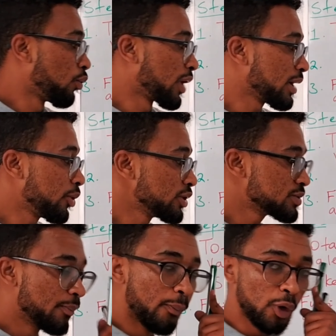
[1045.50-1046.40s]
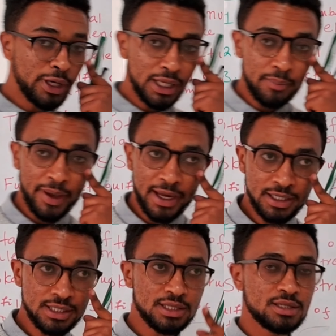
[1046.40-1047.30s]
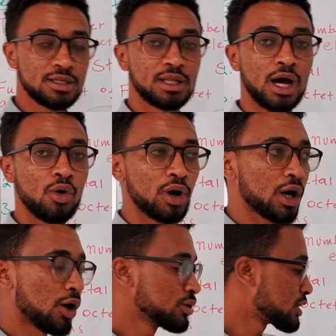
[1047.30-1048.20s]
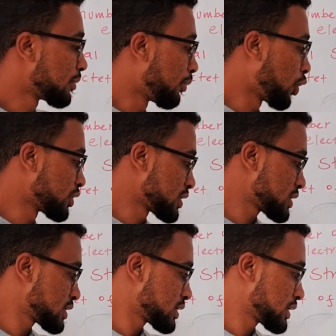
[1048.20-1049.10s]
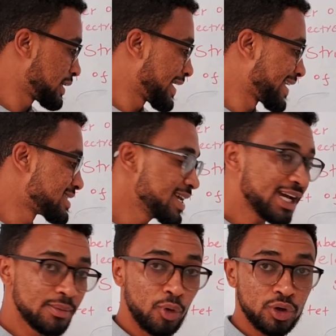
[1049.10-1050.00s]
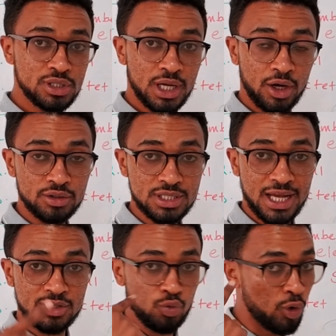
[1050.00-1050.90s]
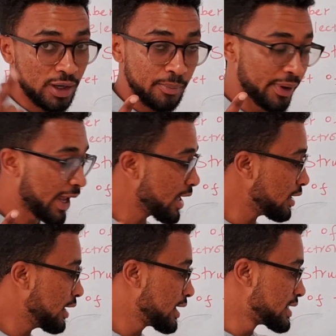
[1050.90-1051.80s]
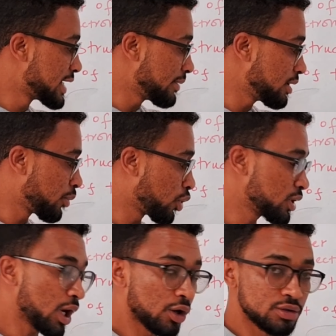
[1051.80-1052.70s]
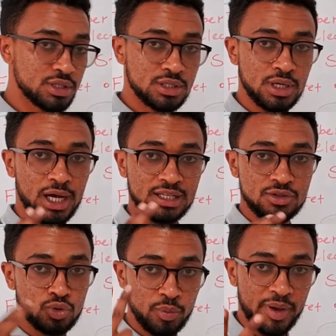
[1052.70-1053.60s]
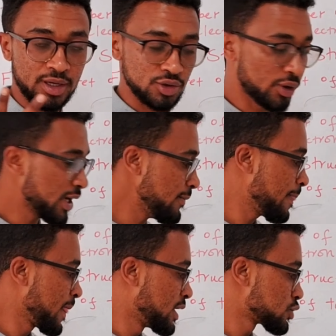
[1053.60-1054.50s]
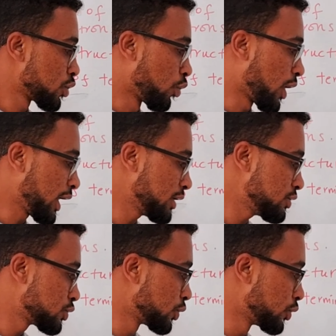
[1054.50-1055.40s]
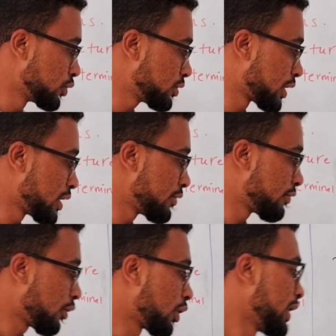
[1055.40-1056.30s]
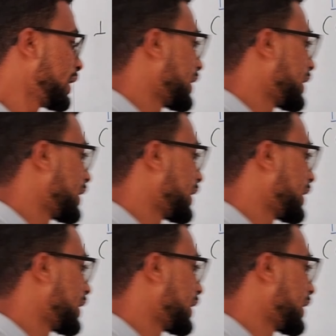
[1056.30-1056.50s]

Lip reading: What about bonding pairs? Now count the bonds. A single bond counts as 1 pair. Double bond counts as 2 pairs, okay? So 1, 2, 3, 4.